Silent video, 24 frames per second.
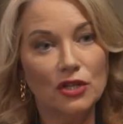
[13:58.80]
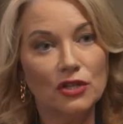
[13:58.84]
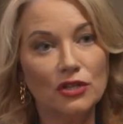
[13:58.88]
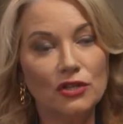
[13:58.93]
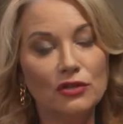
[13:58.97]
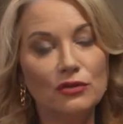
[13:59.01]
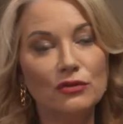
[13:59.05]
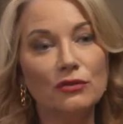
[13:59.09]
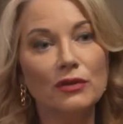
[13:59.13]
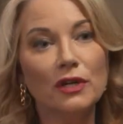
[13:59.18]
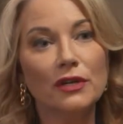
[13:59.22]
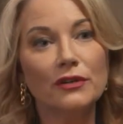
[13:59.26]

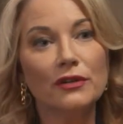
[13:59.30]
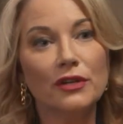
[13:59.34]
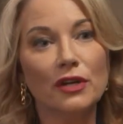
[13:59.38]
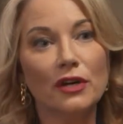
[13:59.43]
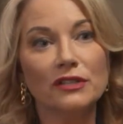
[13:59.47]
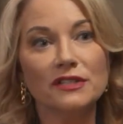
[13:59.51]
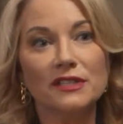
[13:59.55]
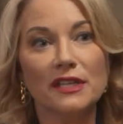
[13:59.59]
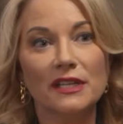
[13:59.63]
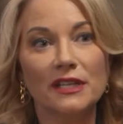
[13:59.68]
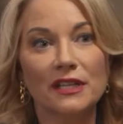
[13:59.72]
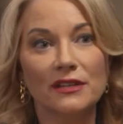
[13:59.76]
You are
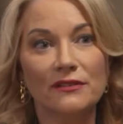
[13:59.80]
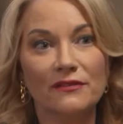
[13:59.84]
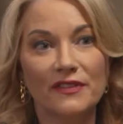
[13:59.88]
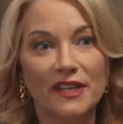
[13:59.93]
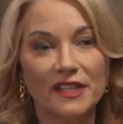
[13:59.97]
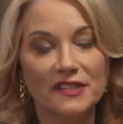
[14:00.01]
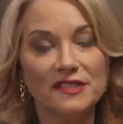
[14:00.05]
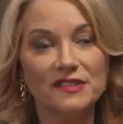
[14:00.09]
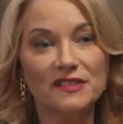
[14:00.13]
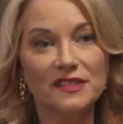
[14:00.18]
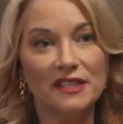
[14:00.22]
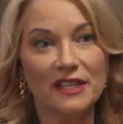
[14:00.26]
not an
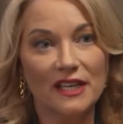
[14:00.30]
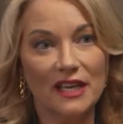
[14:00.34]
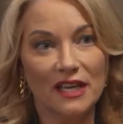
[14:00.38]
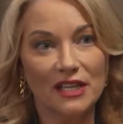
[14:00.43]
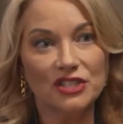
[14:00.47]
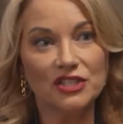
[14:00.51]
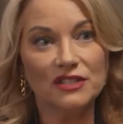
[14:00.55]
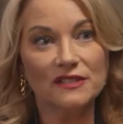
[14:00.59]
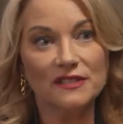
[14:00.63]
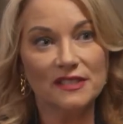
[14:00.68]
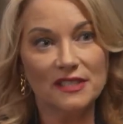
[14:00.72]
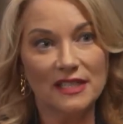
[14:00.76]

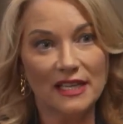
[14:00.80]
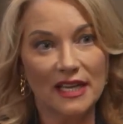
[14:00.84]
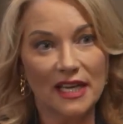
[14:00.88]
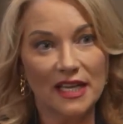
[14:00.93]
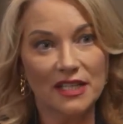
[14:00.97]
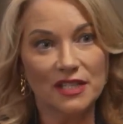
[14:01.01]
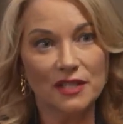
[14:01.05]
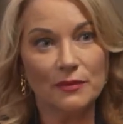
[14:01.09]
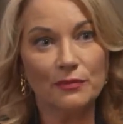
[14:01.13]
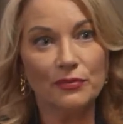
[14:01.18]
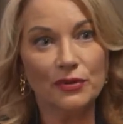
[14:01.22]
investigations-led